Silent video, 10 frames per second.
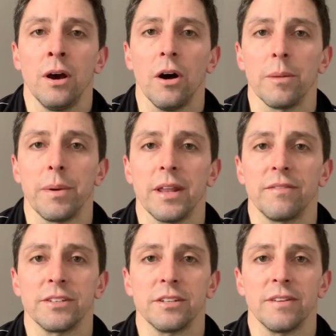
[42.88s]
all the
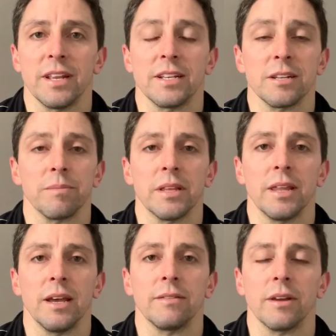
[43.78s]
benefits of it. It's something
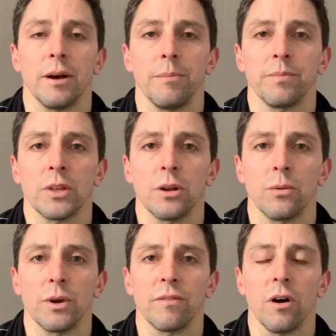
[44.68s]
that
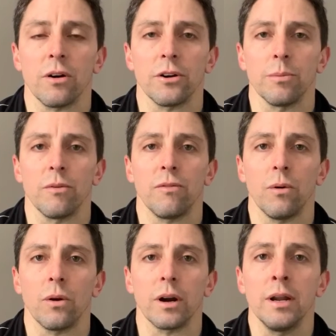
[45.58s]
we've all heard
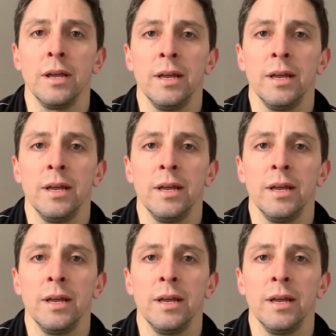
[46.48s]
before.